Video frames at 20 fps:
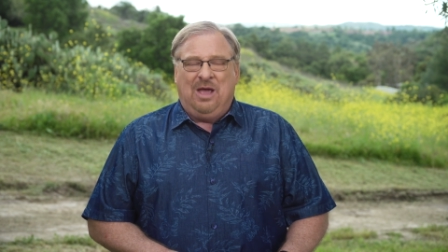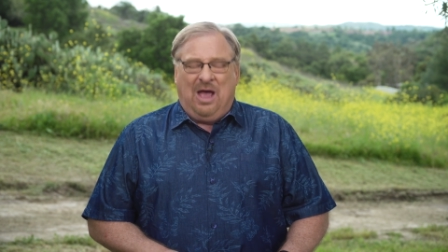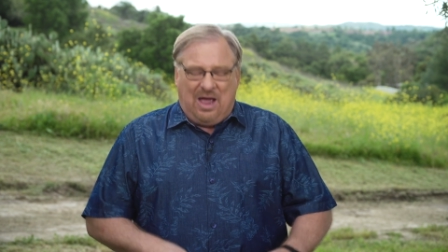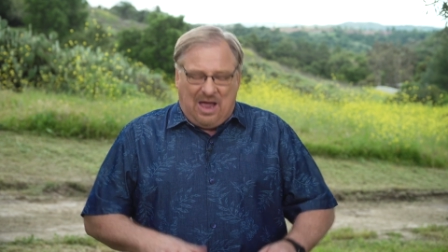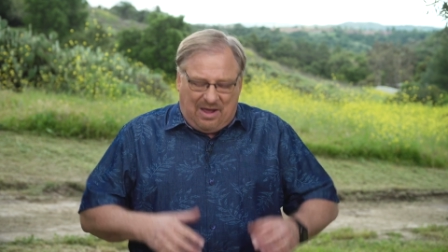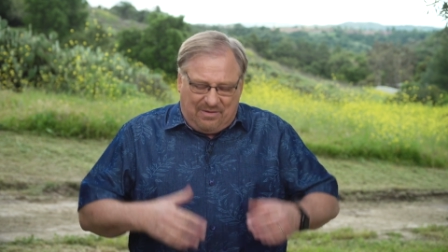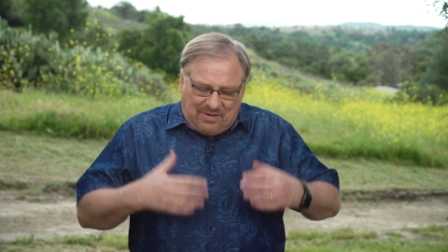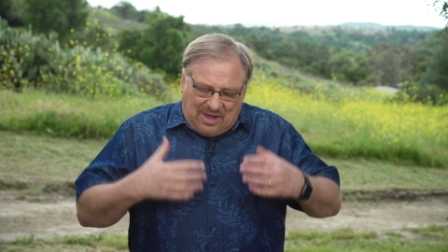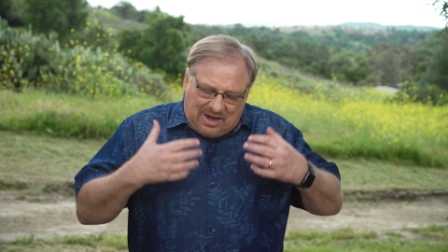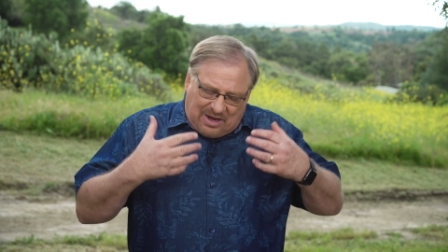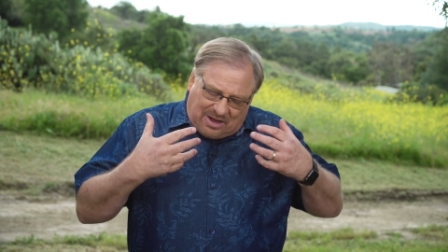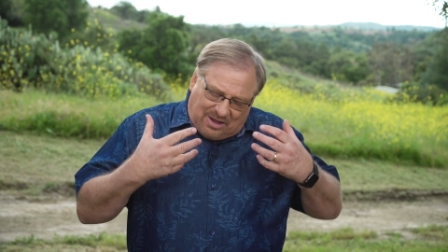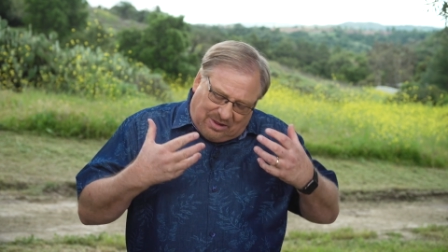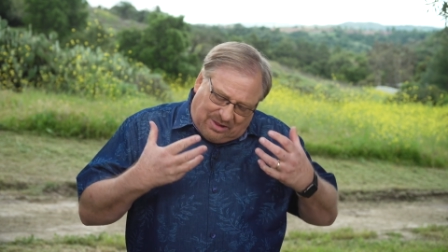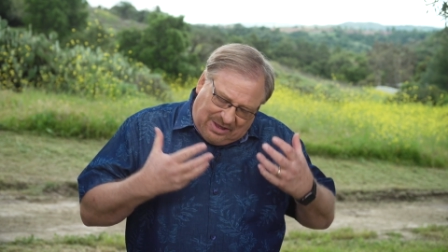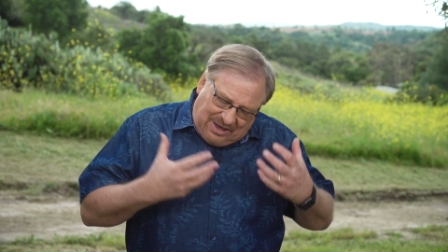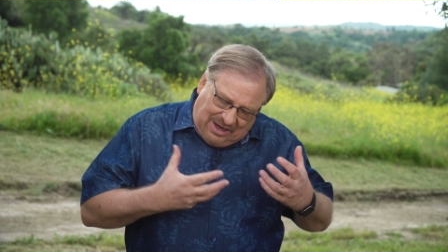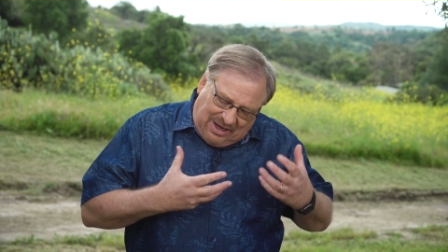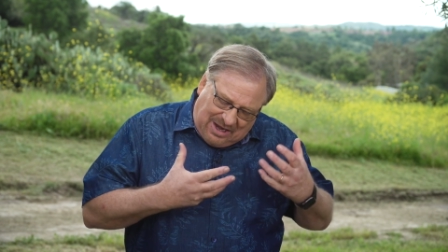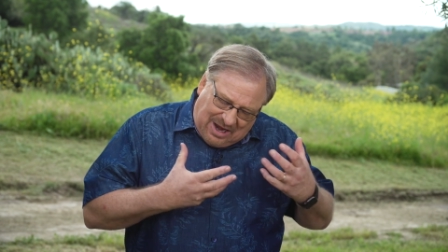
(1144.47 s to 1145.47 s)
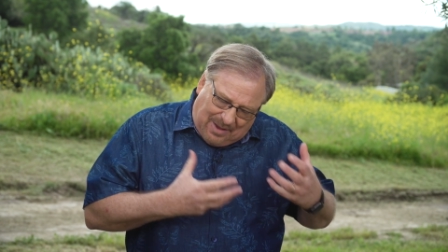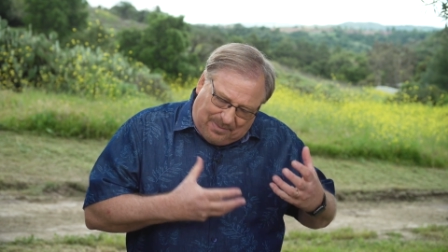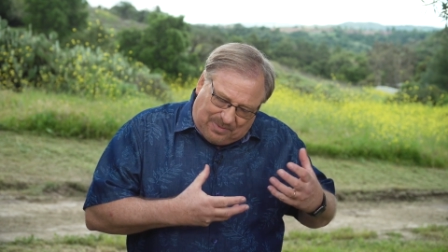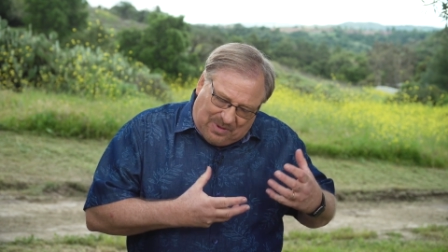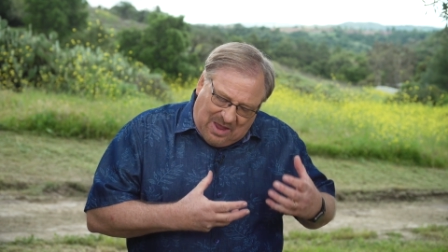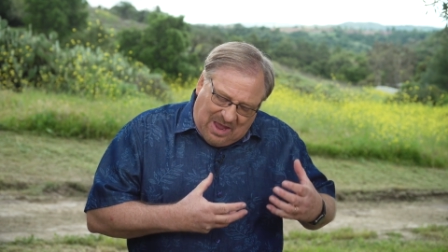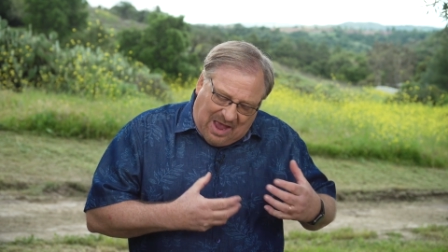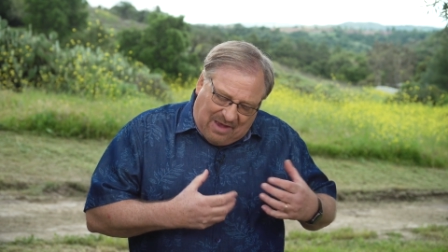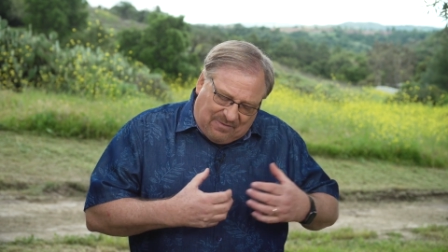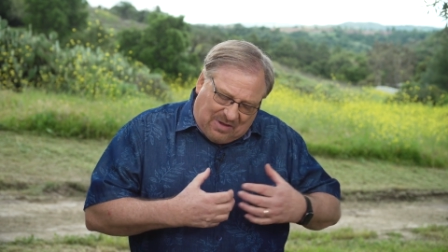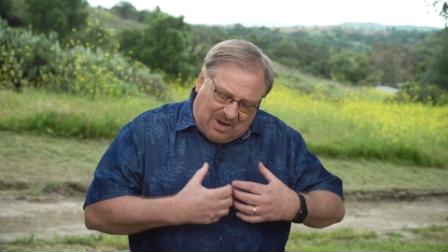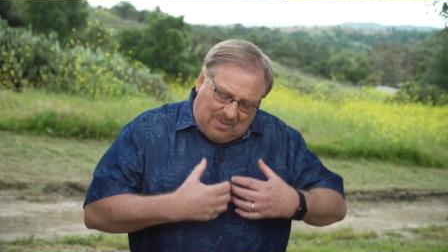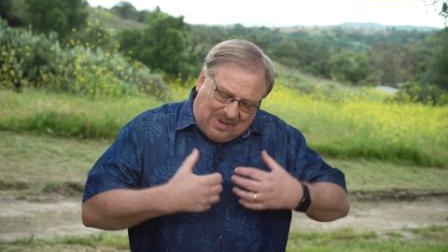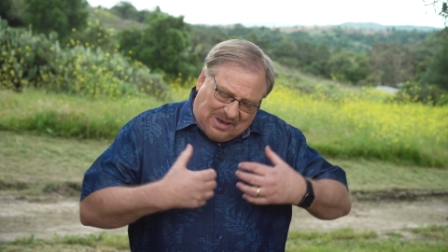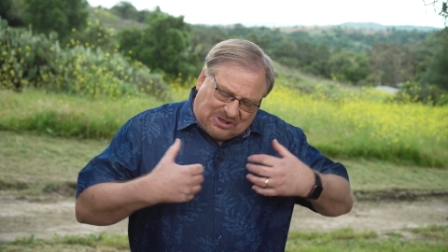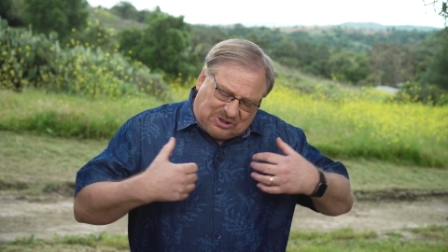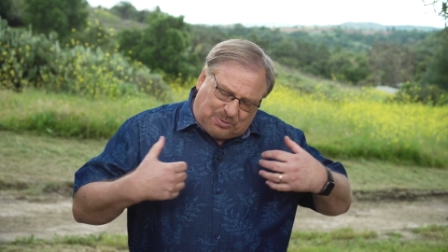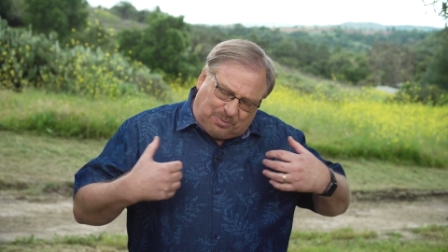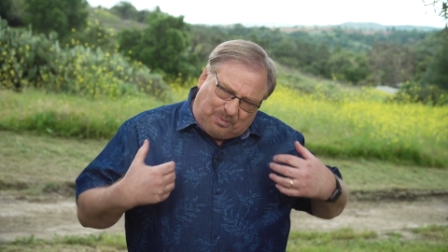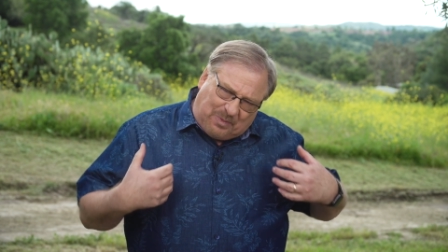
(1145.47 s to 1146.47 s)
I've got to clean up. I've got to
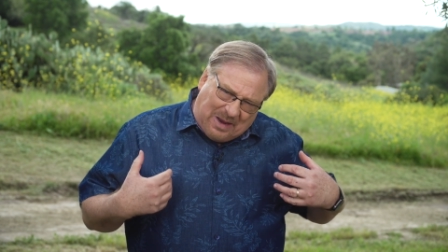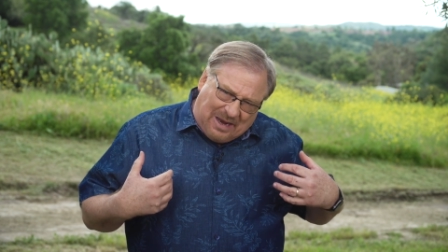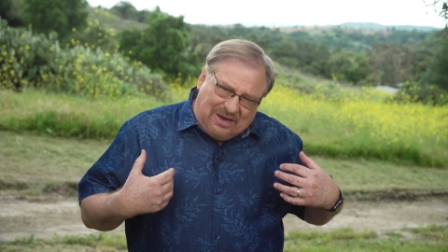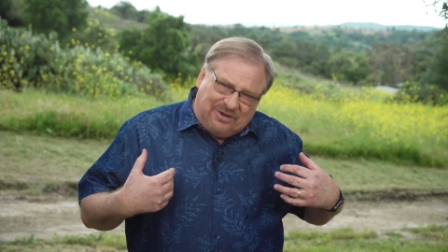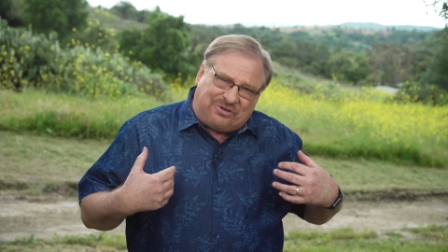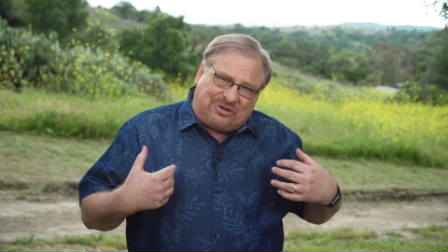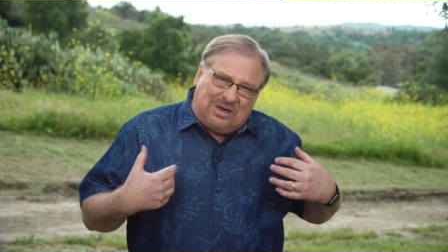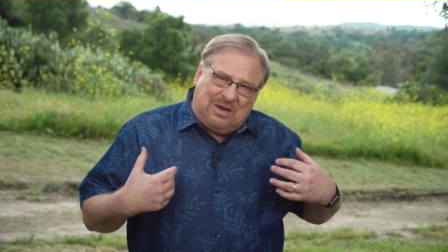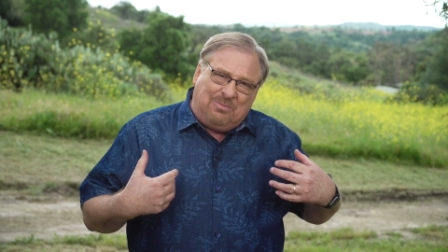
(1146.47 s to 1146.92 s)
make space